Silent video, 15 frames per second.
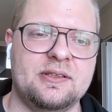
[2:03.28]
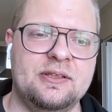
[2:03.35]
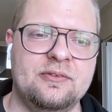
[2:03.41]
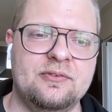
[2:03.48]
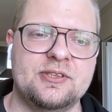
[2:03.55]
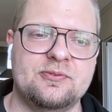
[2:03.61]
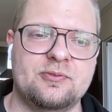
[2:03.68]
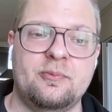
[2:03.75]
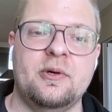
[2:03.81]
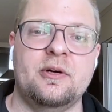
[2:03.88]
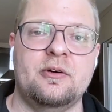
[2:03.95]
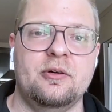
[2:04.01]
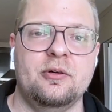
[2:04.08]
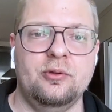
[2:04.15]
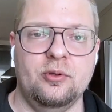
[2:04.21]
increase from
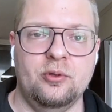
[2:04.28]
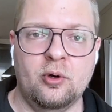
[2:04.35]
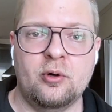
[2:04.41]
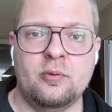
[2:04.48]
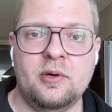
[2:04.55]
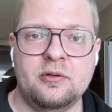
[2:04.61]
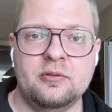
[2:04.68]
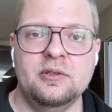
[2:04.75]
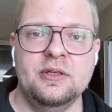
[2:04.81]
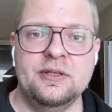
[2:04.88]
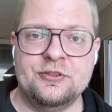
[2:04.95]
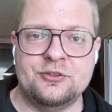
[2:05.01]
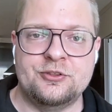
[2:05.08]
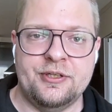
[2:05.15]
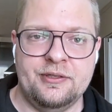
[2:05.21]
our normal
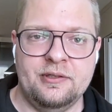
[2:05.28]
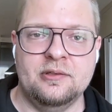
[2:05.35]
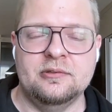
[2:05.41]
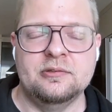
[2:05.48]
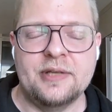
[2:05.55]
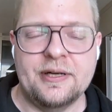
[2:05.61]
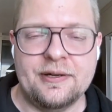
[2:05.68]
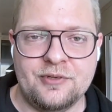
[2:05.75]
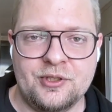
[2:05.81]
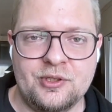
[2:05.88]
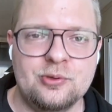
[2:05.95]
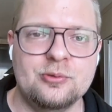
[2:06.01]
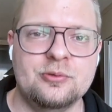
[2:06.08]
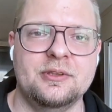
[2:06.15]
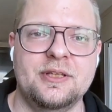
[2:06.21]
general
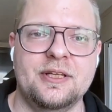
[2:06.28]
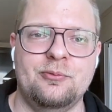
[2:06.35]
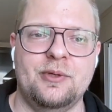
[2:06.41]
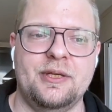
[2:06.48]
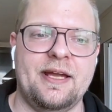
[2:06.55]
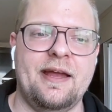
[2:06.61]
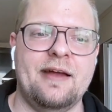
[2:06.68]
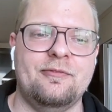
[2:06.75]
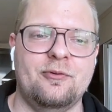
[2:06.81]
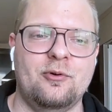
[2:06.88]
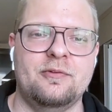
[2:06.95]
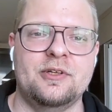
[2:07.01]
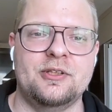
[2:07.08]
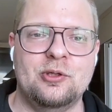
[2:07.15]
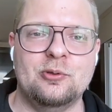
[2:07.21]
revenue that we have
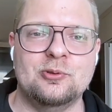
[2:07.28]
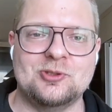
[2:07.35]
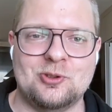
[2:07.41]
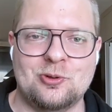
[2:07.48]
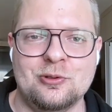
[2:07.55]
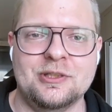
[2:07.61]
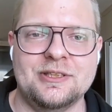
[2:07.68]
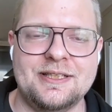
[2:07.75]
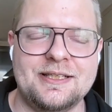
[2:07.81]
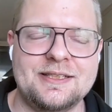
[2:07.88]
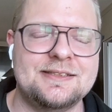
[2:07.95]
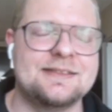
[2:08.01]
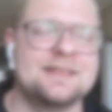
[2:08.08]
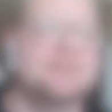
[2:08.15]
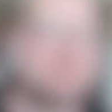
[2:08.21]
over those
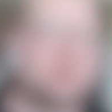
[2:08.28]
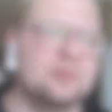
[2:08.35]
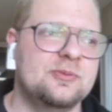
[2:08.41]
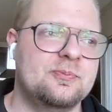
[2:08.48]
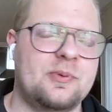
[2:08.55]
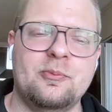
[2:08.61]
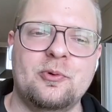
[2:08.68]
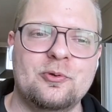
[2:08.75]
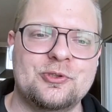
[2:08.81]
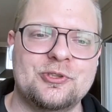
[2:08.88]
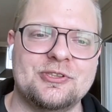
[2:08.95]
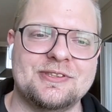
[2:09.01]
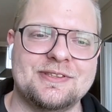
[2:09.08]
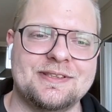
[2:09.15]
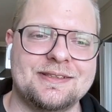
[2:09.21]
holidays. Those
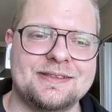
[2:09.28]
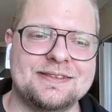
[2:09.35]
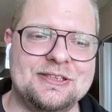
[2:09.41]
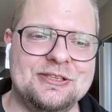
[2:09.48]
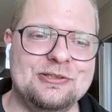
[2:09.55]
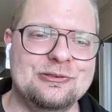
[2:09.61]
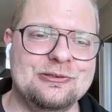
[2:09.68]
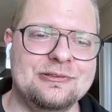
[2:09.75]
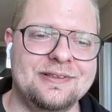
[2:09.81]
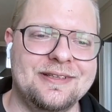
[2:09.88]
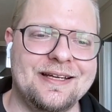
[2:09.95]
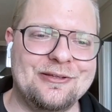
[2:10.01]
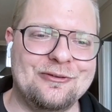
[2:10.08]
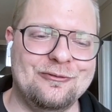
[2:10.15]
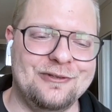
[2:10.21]
promotions are still
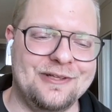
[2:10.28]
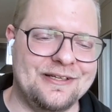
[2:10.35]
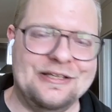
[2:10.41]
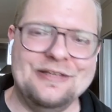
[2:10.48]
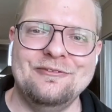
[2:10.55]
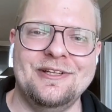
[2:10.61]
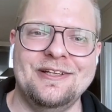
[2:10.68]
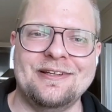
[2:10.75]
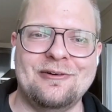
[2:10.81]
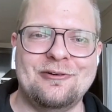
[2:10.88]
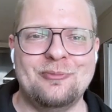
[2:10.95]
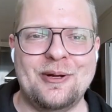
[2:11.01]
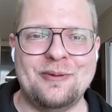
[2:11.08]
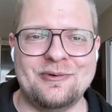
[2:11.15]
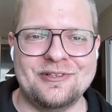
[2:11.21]
kind of like living in
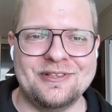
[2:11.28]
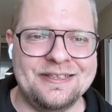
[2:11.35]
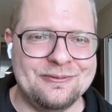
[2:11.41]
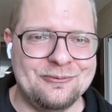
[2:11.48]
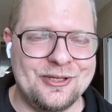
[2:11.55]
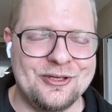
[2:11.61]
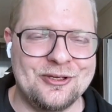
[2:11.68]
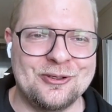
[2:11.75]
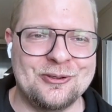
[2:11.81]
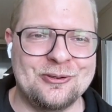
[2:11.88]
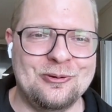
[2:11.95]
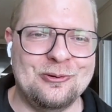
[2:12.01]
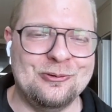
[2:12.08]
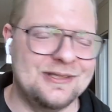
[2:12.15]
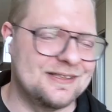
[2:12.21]
our memory with
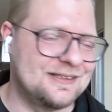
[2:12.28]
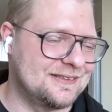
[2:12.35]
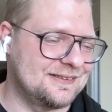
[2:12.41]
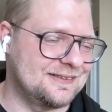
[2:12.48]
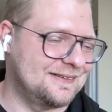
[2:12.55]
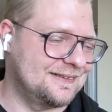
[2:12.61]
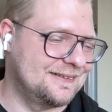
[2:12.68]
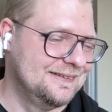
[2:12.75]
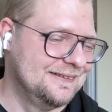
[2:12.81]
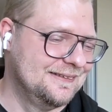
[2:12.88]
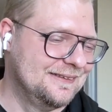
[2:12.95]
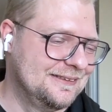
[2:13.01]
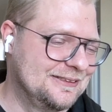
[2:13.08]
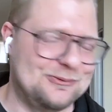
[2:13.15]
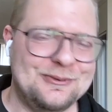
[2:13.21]
all that
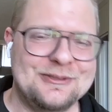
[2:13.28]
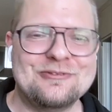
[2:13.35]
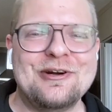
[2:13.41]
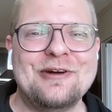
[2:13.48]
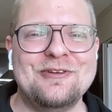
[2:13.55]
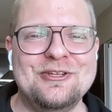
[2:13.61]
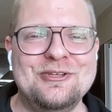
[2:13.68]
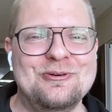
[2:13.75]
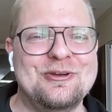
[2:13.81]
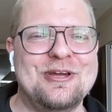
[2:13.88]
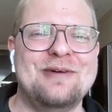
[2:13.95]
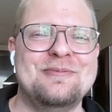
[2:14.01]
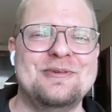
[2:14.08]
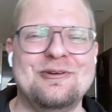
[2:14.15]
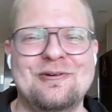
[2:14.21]
sweet revenue
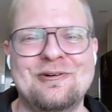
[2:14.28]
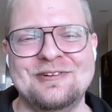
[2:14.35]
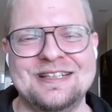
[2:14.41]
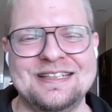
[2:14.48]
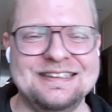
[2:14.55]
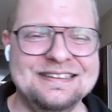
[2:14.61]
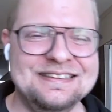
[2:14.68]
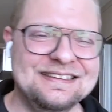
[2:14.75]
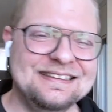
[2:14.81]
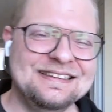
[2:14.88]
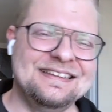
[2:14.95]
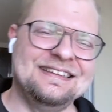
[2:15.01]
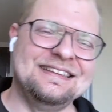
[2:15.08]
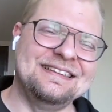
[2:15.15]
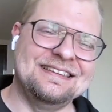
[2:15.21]
coming over
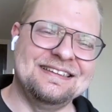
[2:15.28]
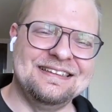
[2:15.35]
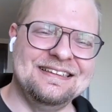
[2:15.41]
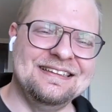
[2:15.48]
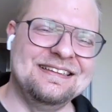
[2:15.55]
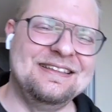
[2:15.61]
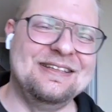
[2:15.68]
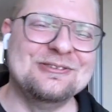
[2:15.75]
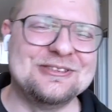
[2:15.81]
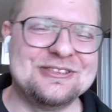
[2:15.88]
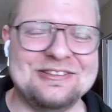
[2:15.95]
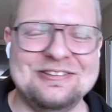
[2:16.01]
those